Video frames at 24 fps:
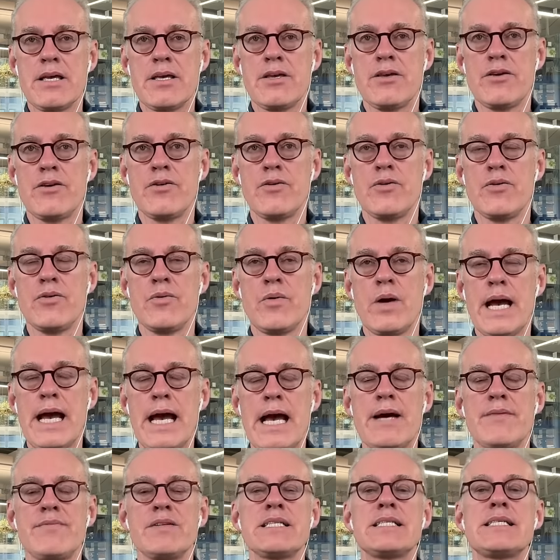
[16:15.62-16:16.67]
You
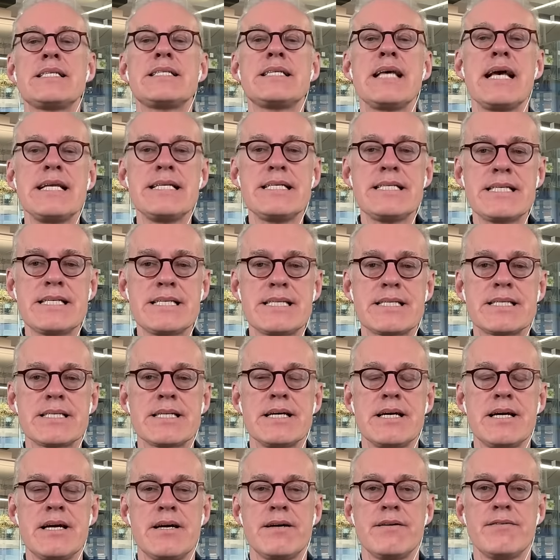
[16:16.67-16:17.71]
have a sense
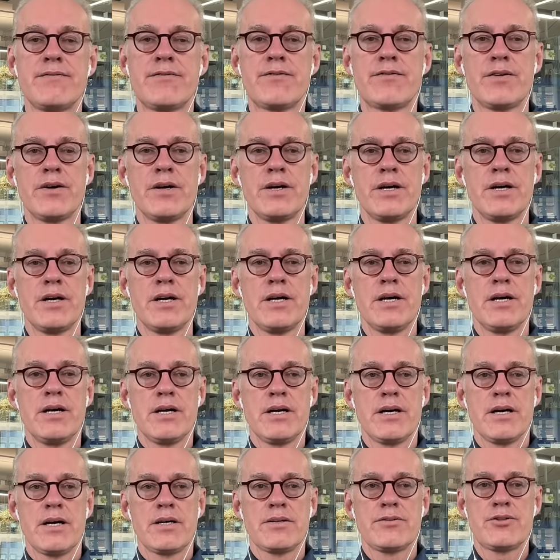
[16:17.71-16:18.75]
of
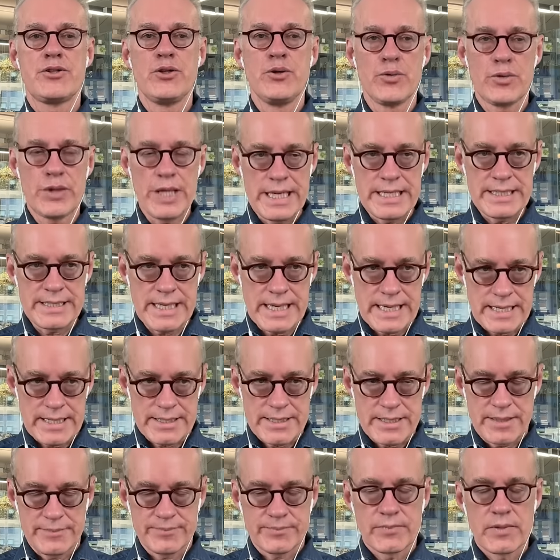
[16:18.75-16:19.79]
two things ahead of
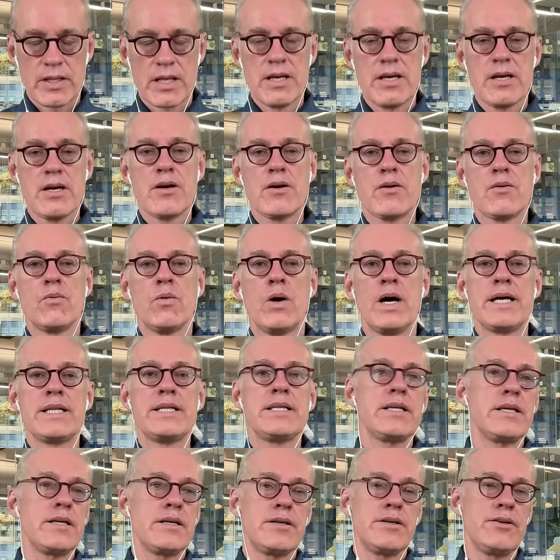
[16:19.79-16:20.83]
time.
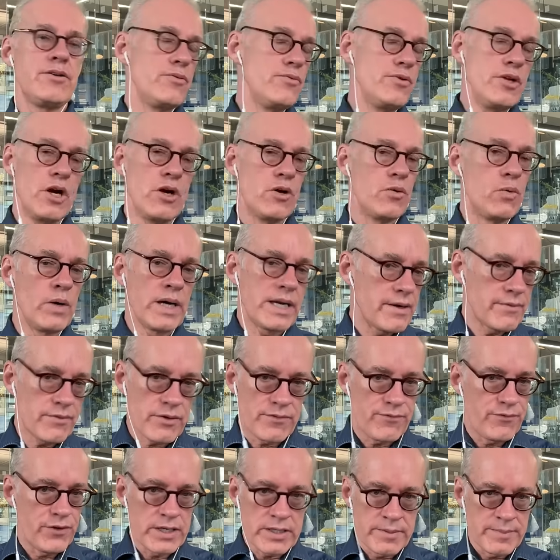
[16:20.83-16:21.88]
One, you know whatever
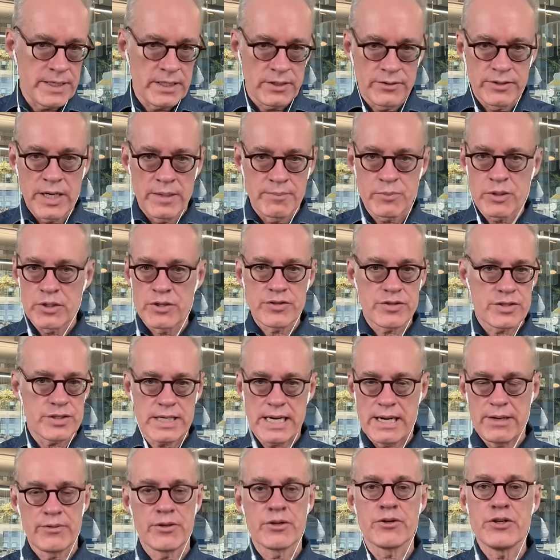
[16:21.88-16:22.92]
fundamental numbers
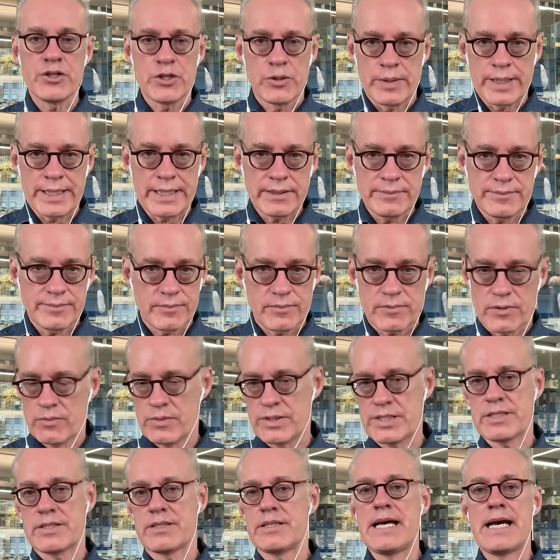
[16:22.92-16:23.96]
how they're doing,
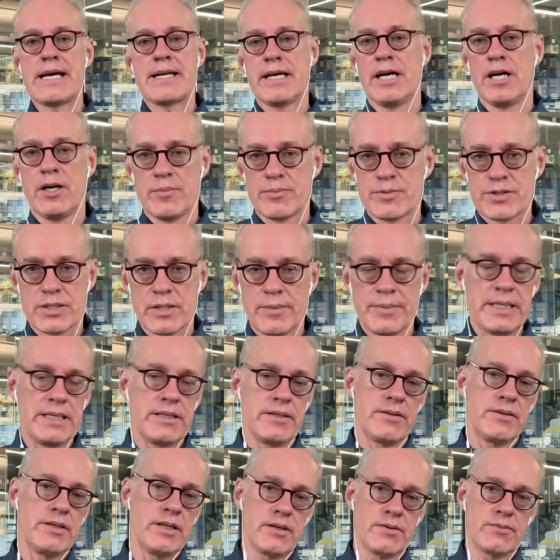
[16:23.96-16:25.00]
which that helps. I
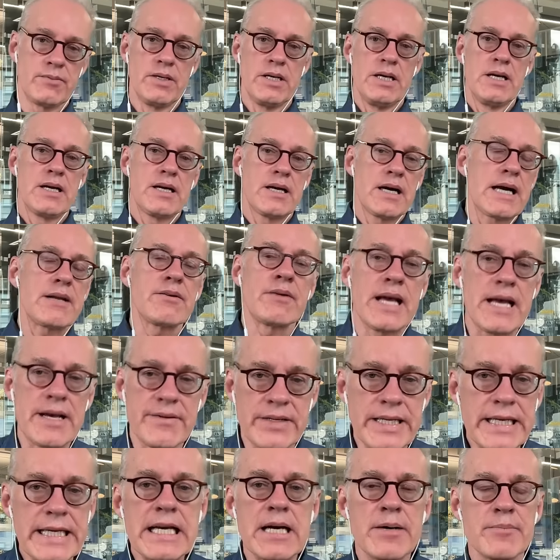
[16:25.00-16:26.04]
mean, you know, I don't have
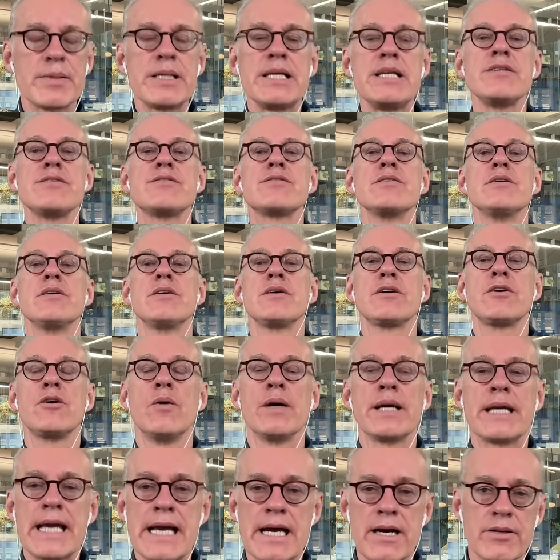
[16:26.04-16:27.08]
any companies
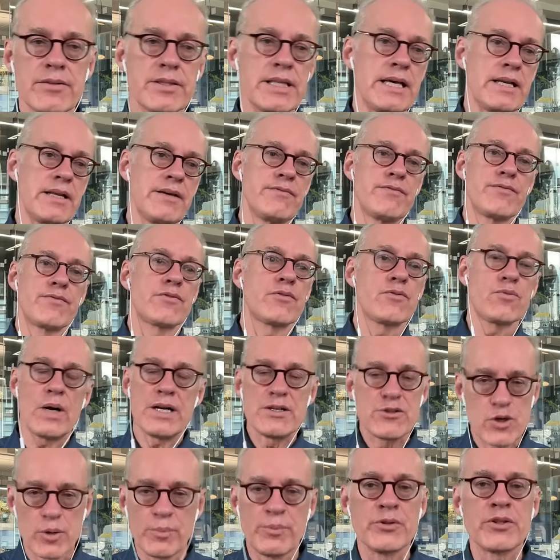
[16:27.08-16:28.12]
going out that have
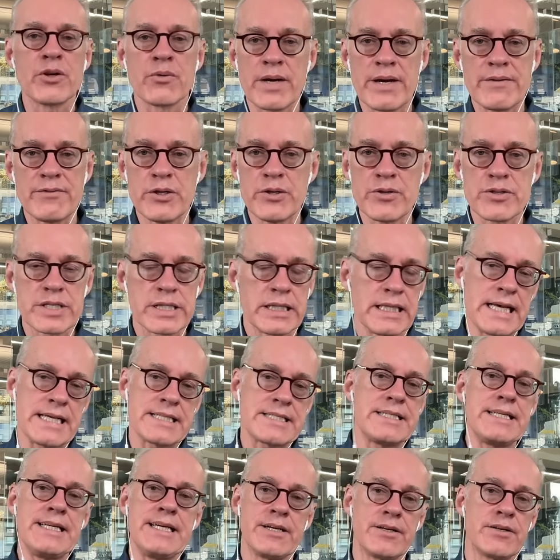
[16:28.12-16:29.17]
quadrupled their revenues in the
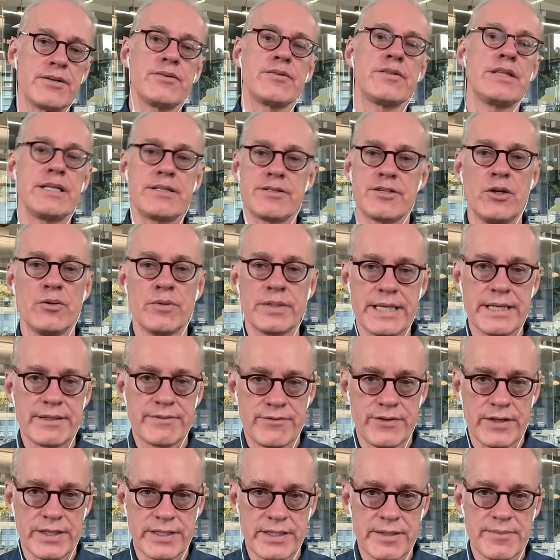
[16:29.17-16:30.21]
last year that don't get
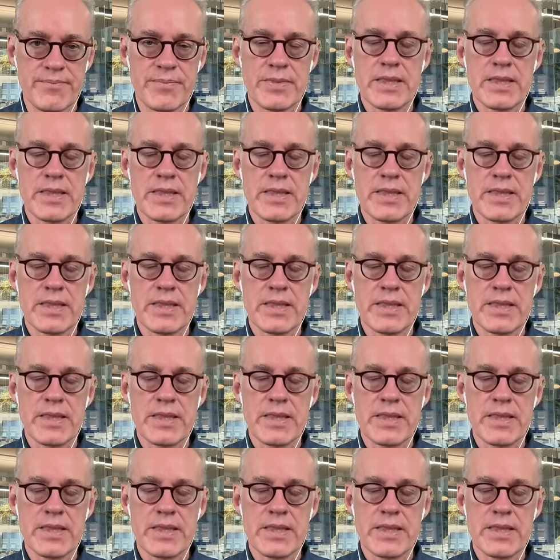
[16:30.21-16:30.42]
funded.